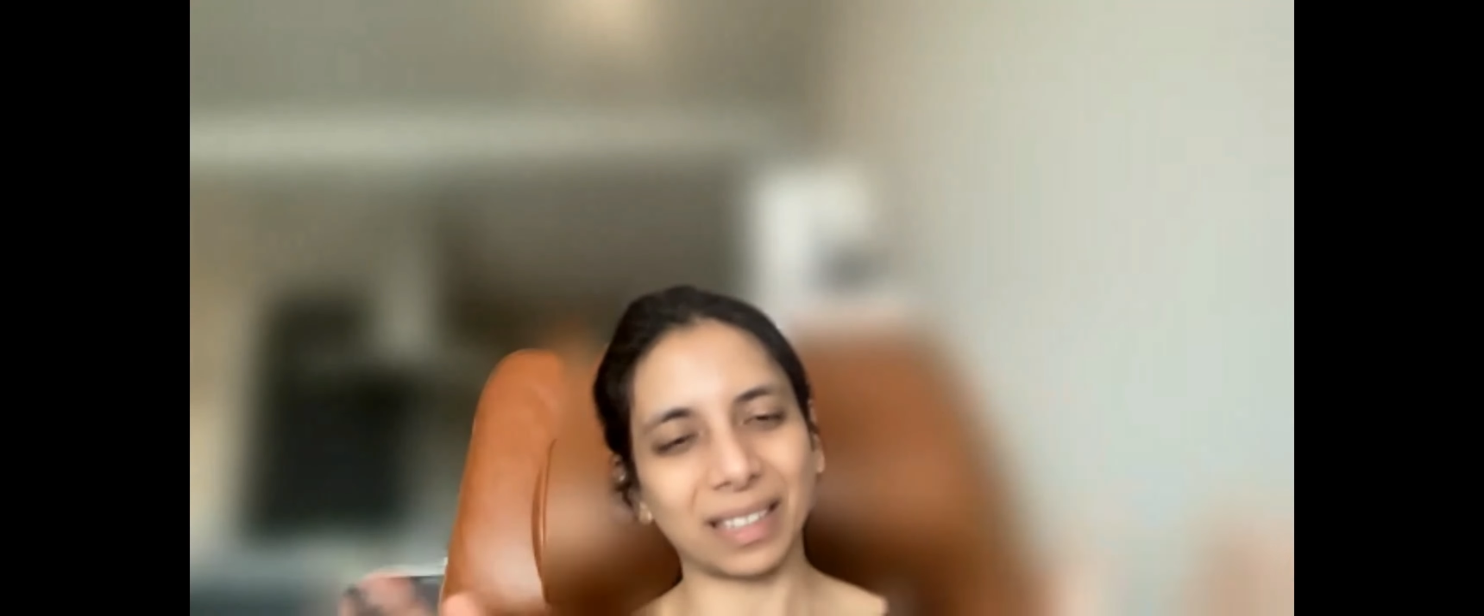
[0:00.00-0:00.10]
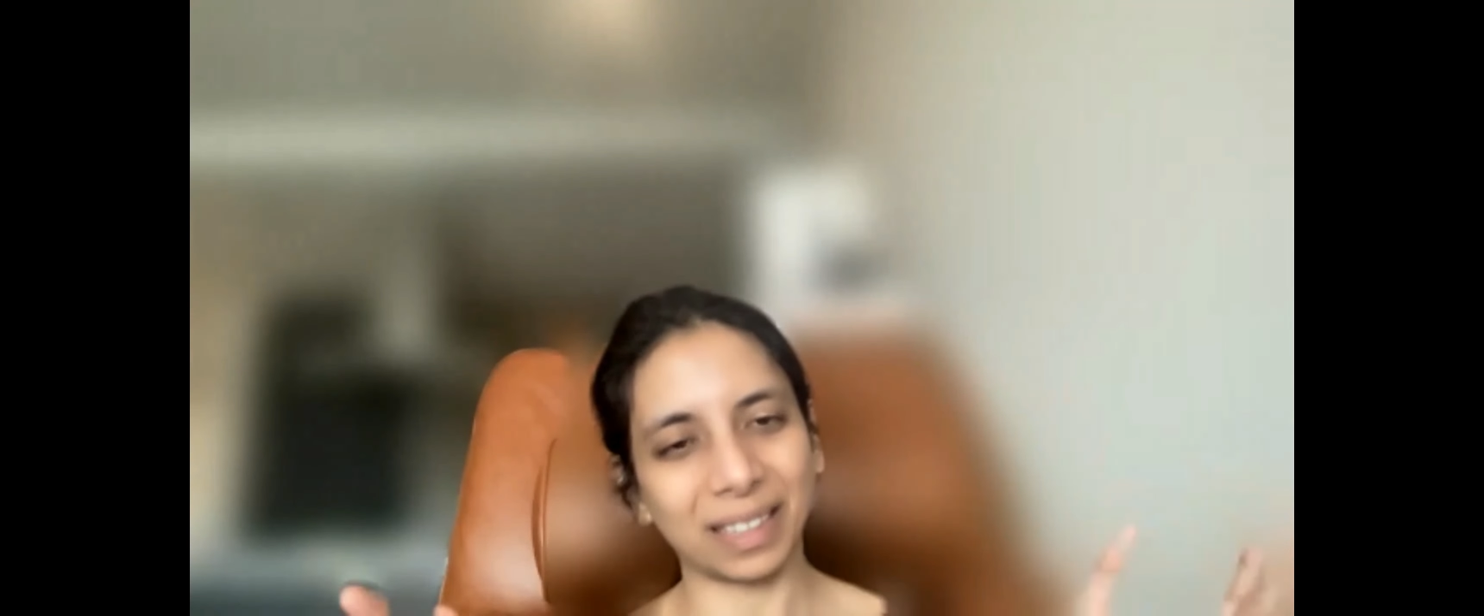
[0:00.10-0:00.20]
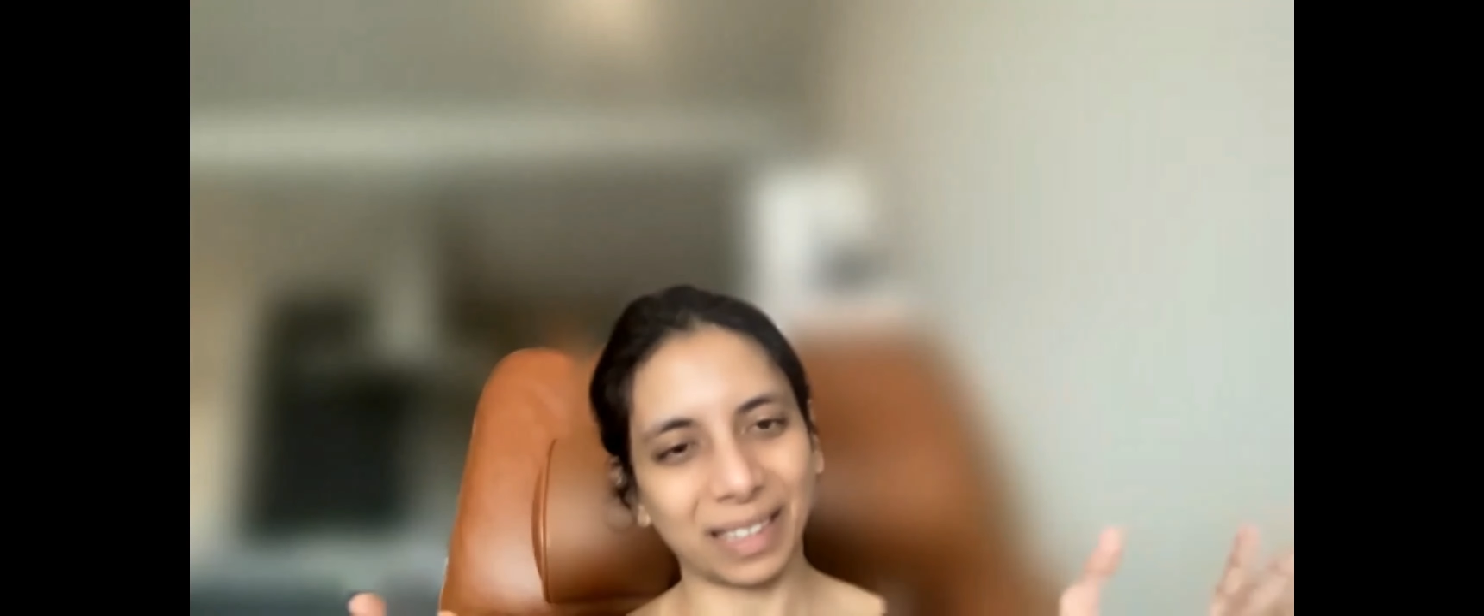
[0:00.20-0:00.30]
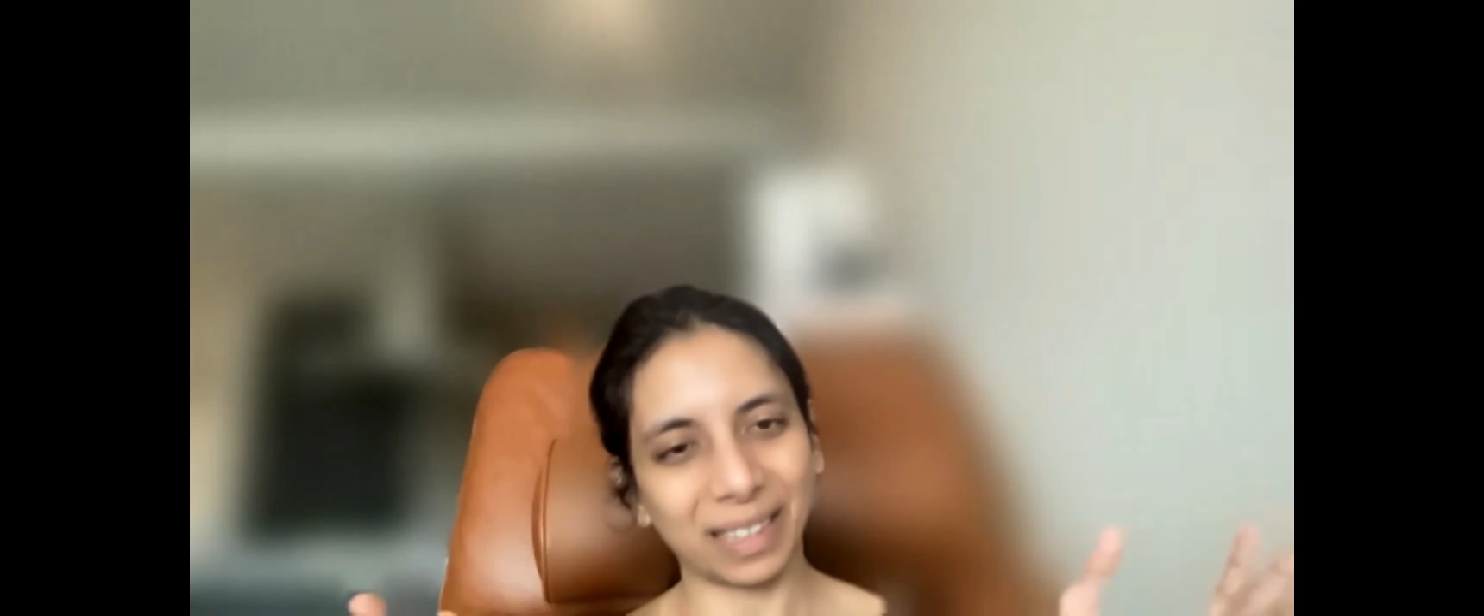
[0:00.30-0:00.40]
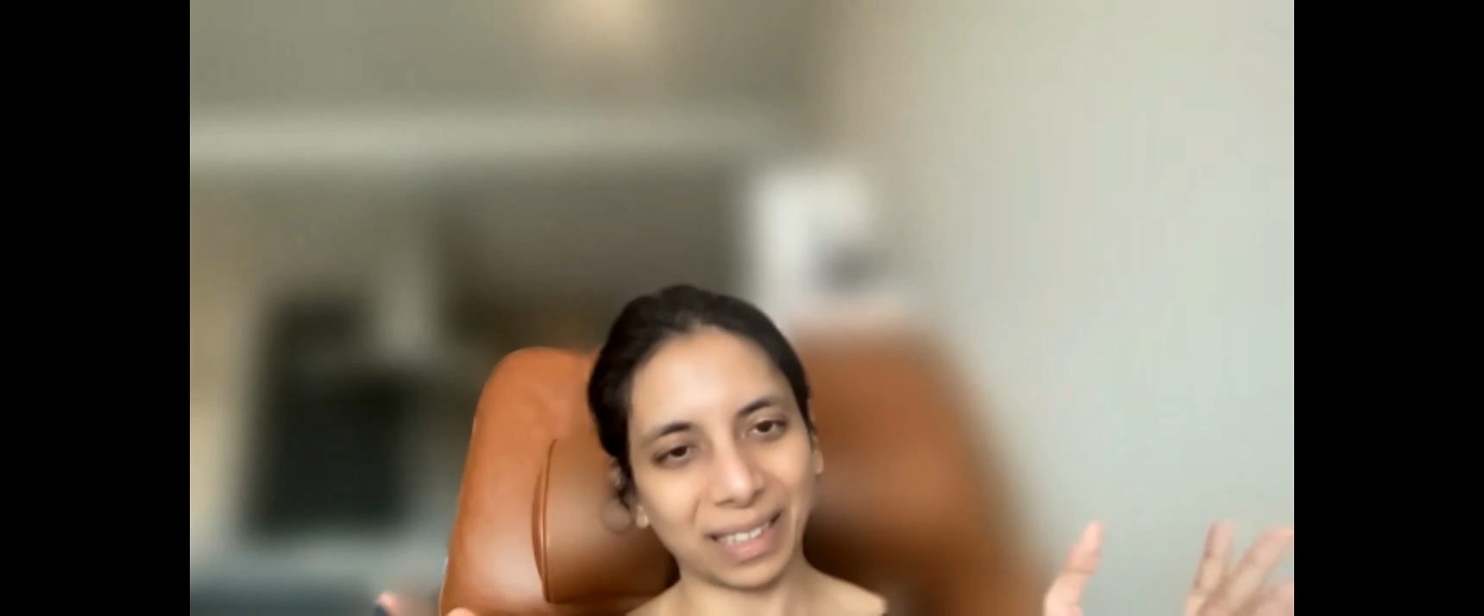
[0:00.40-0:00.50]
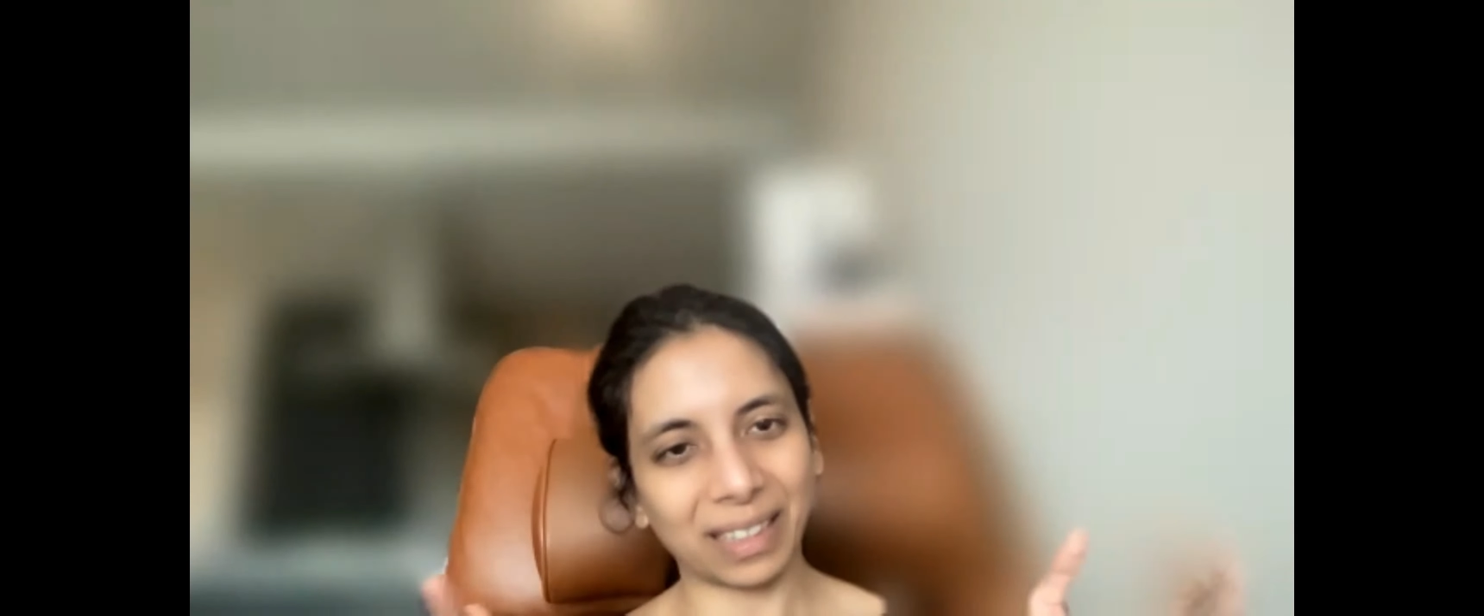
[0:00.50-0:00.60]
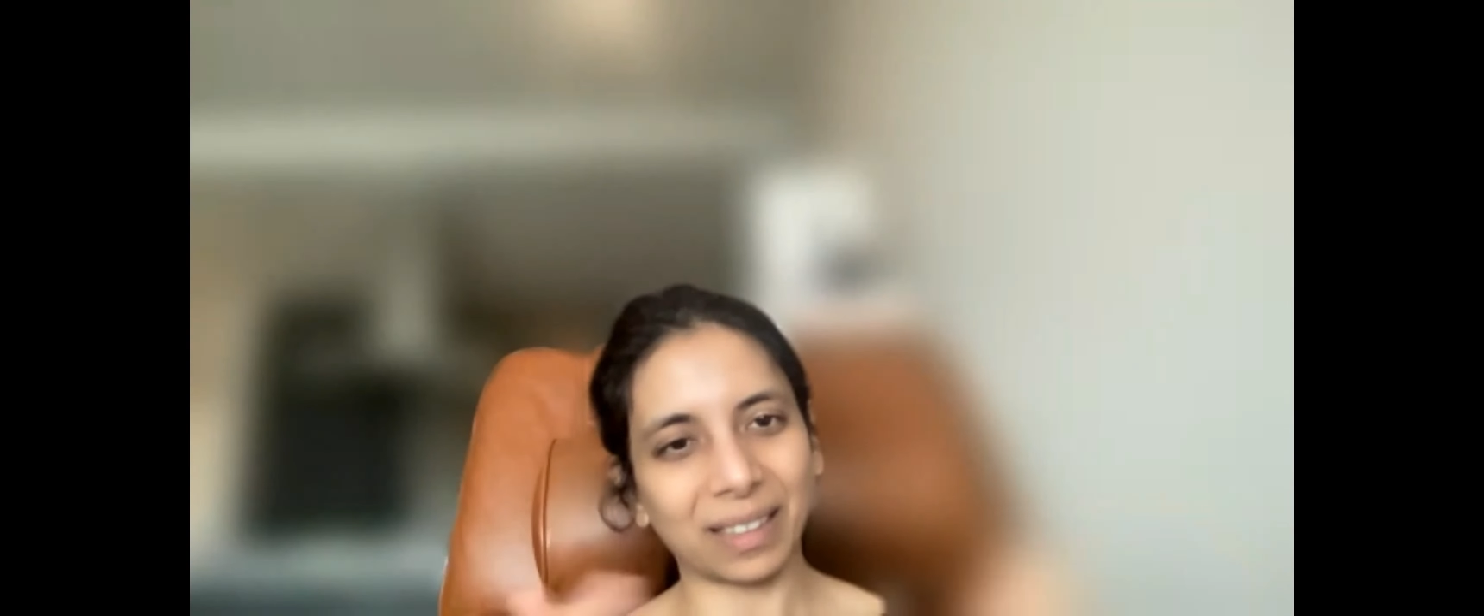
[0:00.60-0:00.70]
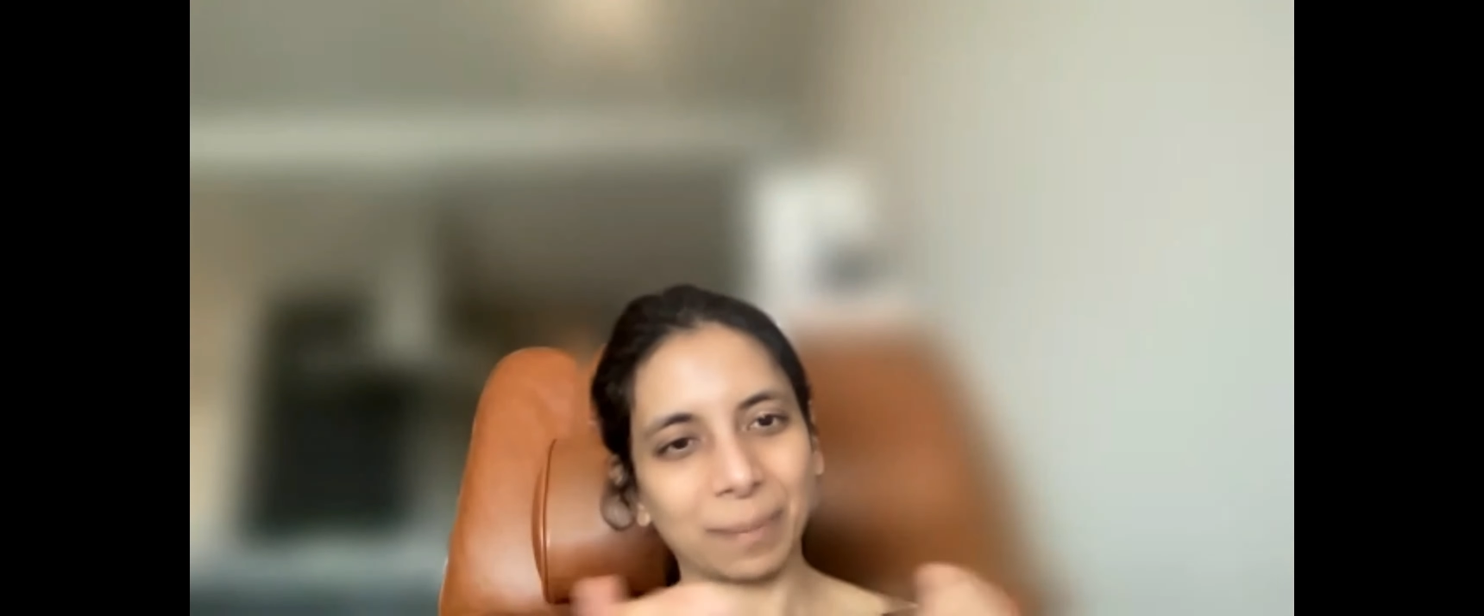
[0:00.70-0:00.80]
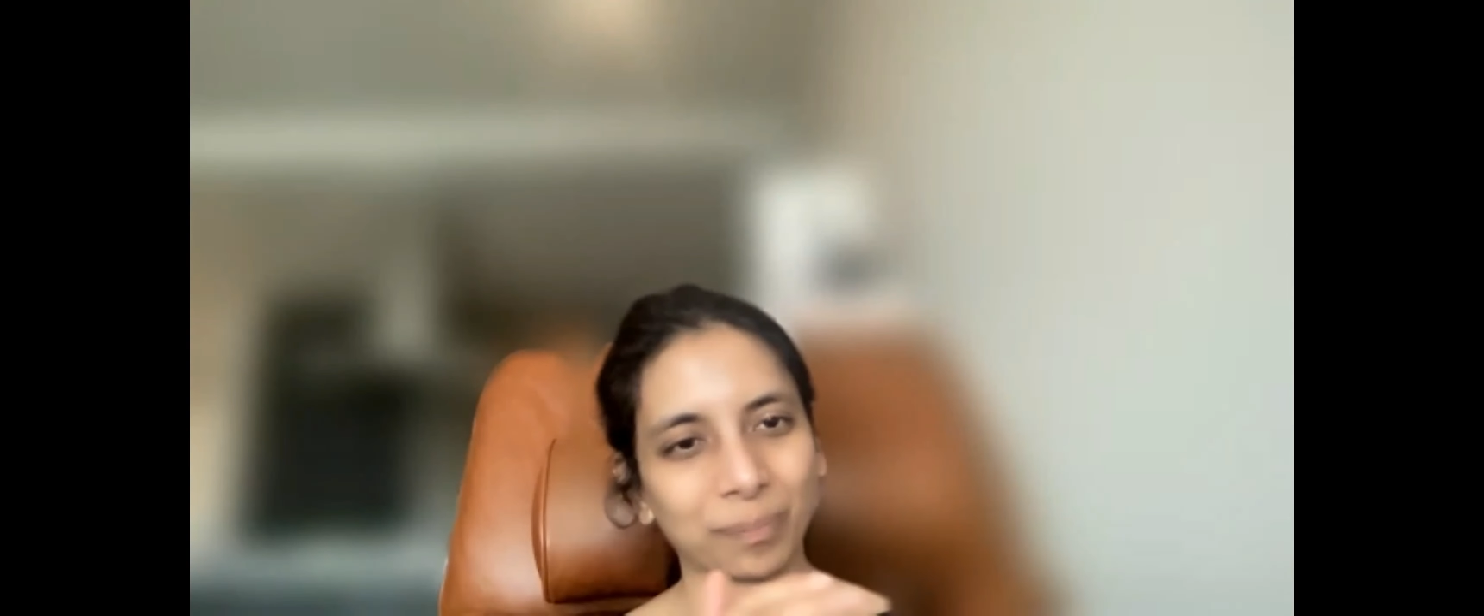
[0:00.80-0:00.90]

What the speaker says: learning a